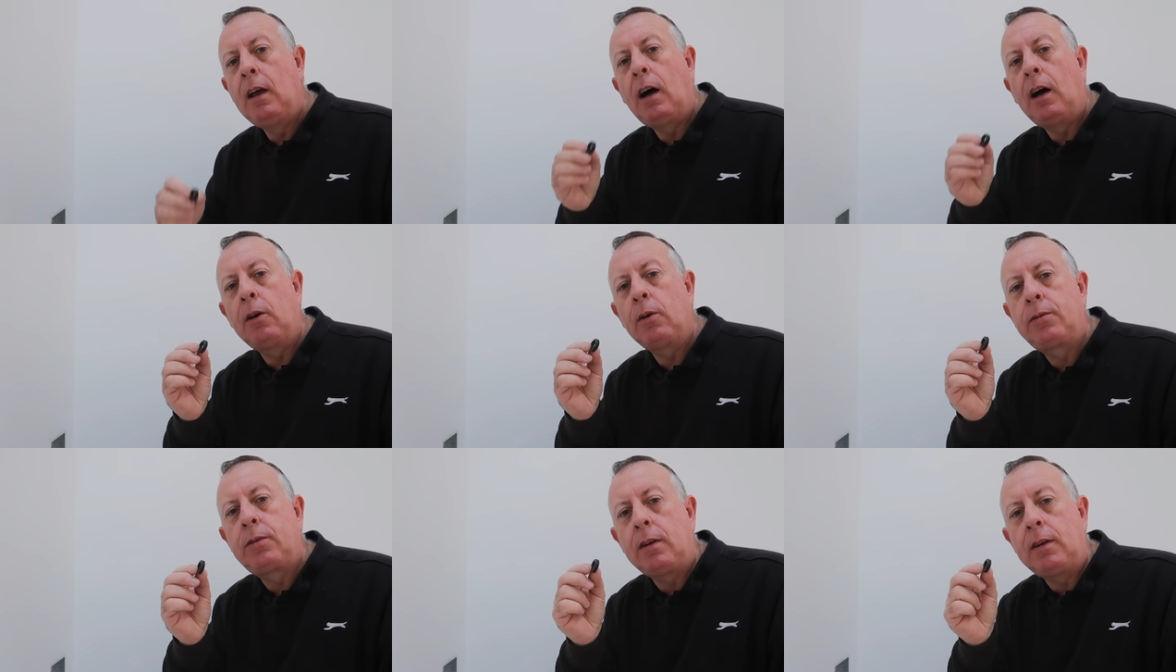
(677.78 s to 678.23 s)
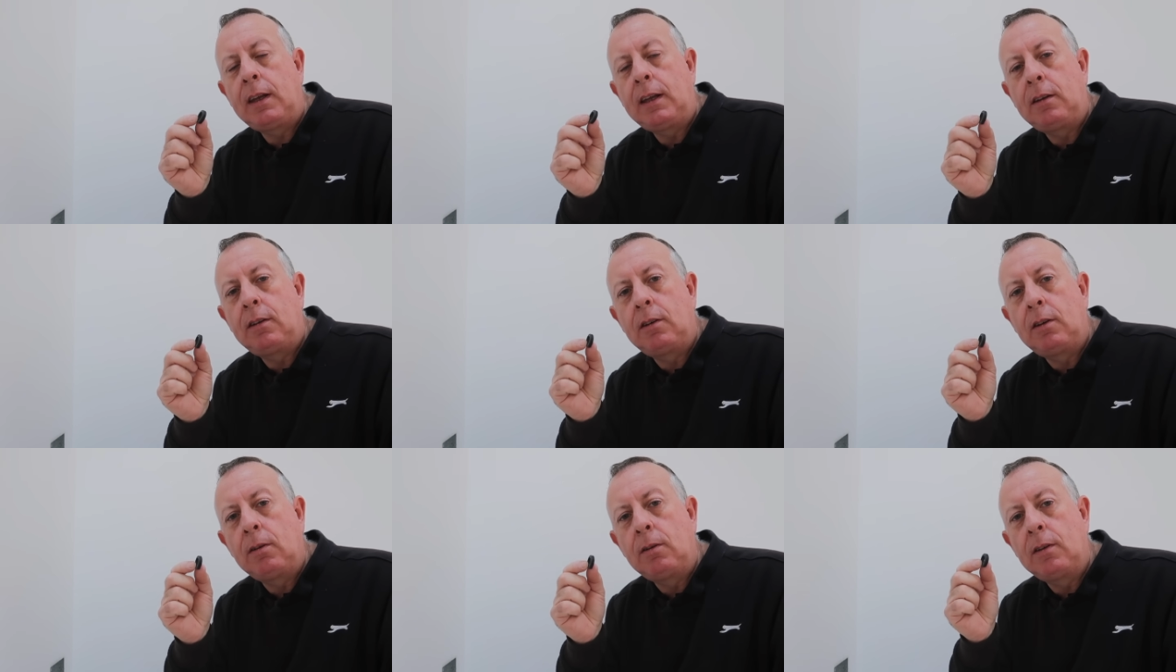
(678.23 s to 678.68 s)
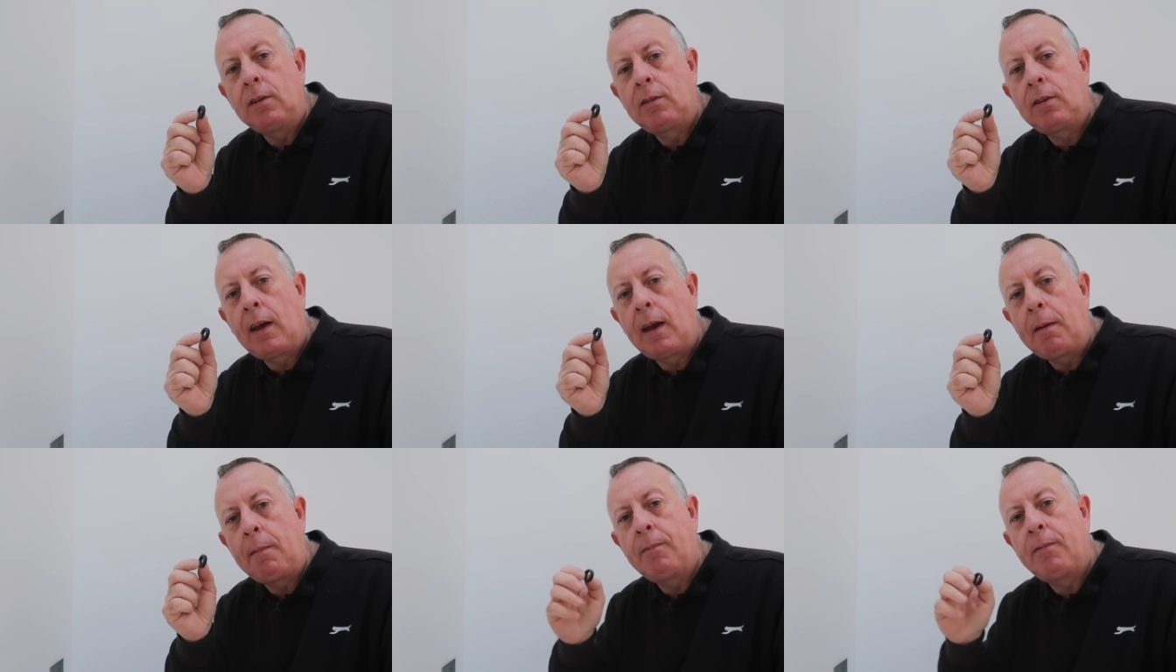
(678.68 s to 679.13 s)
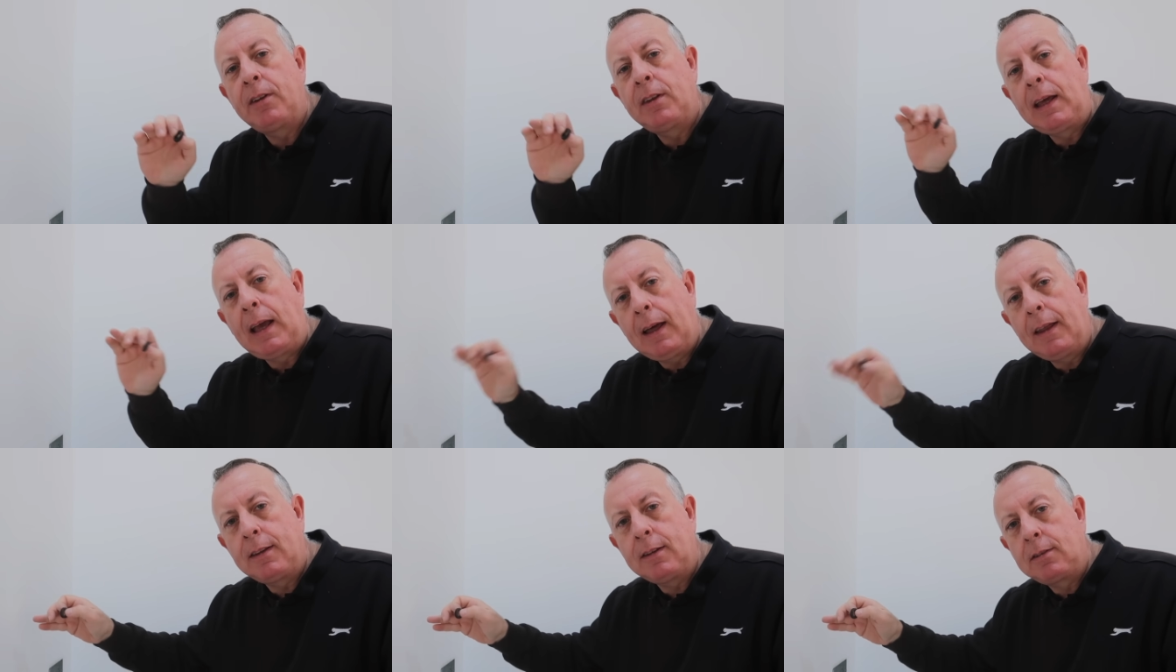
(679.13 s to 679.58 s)
I also need to do the same for
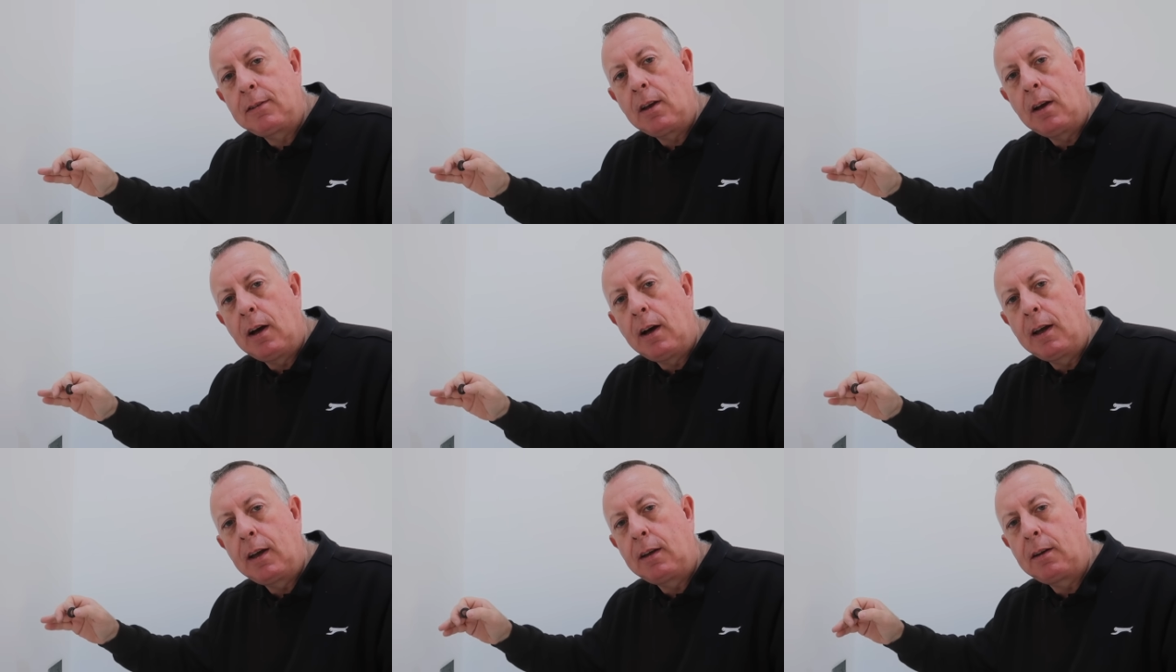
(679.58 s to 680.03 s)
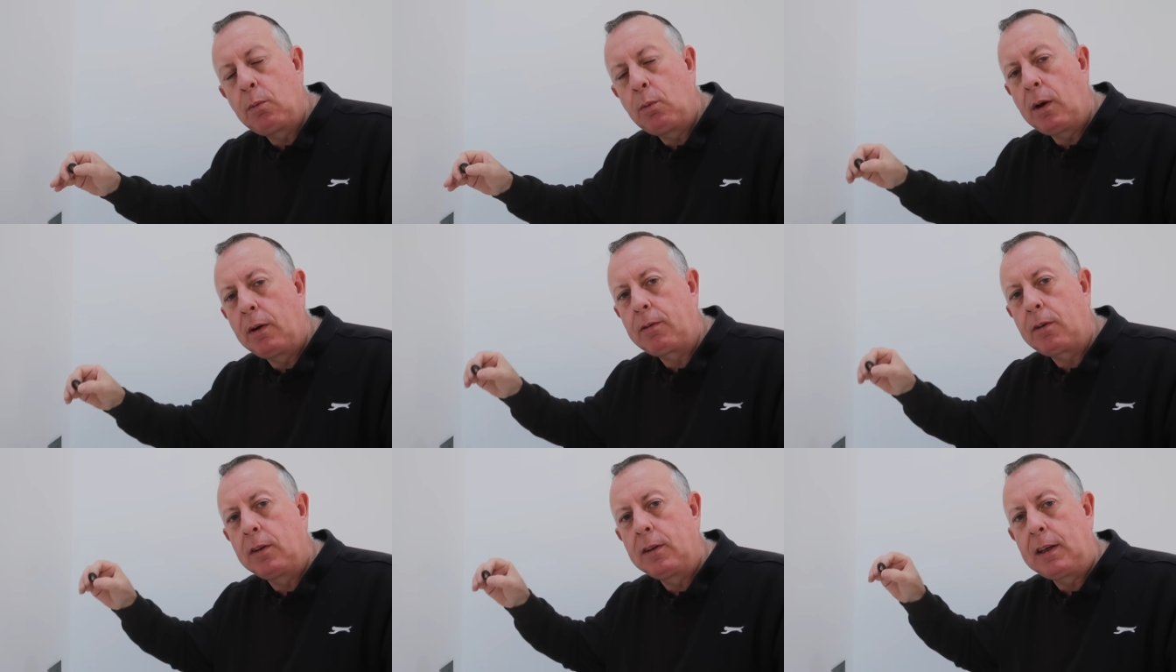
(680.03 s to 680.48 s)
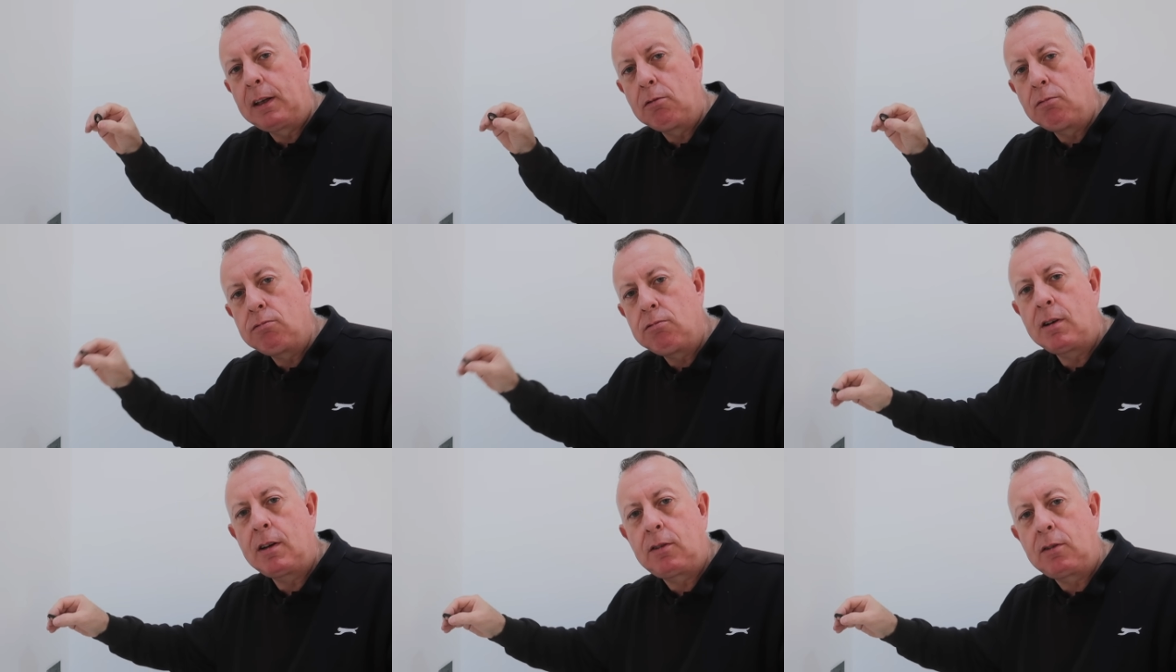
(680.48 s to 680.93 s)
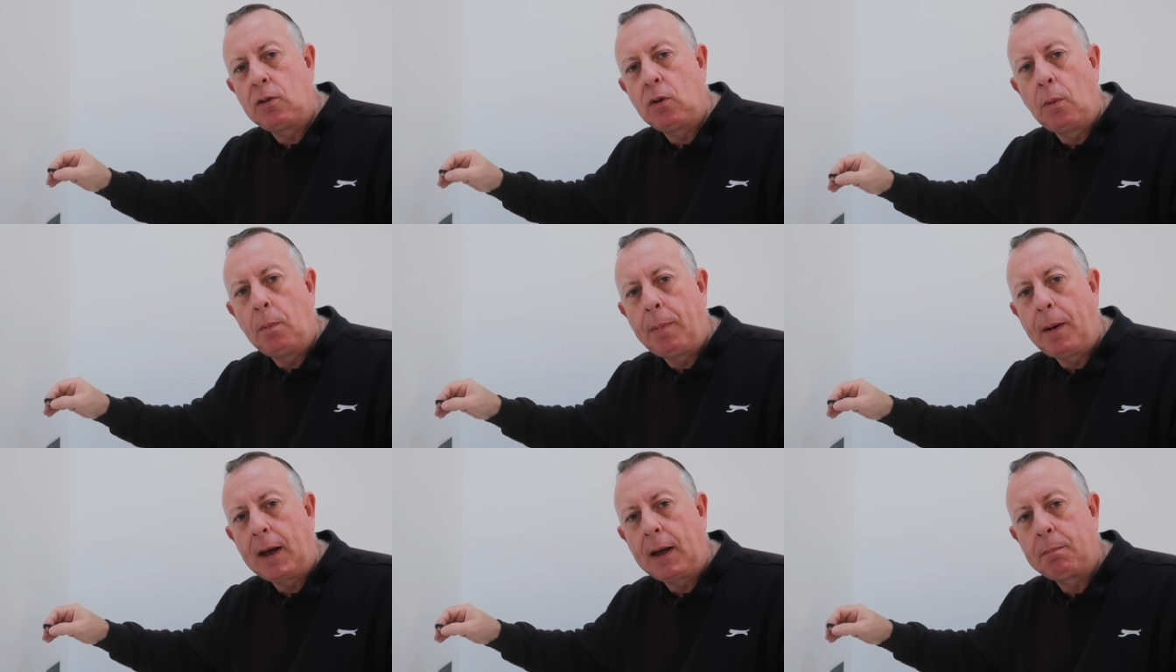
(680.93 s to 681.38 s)
the other side where I've got the
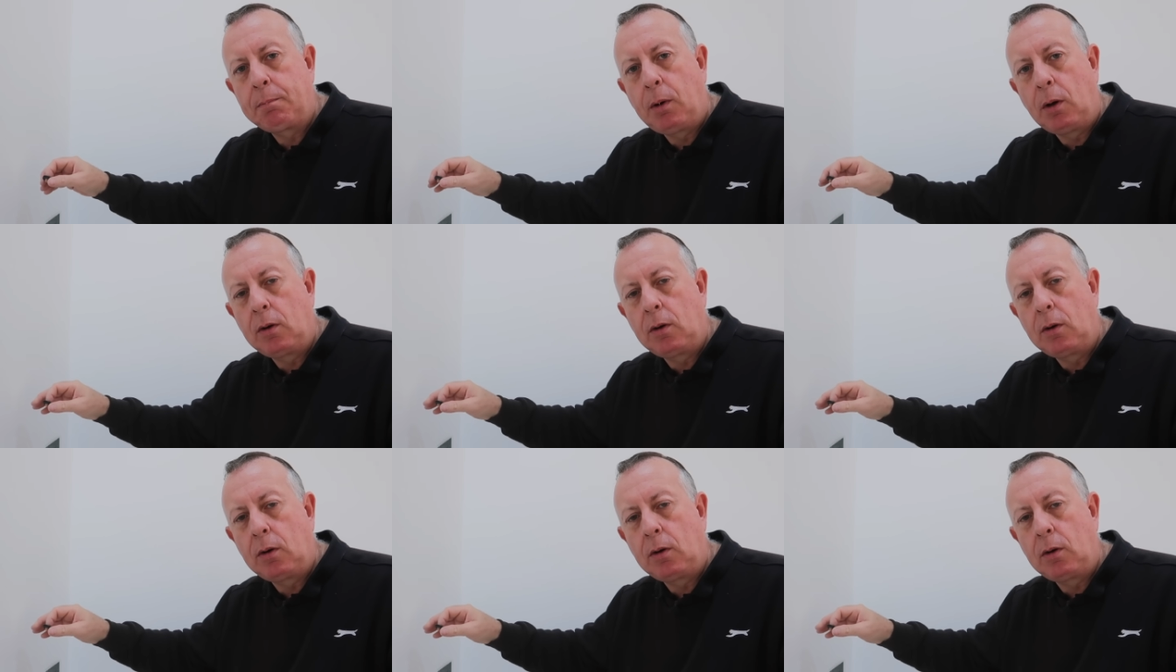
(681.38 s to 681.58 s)
original back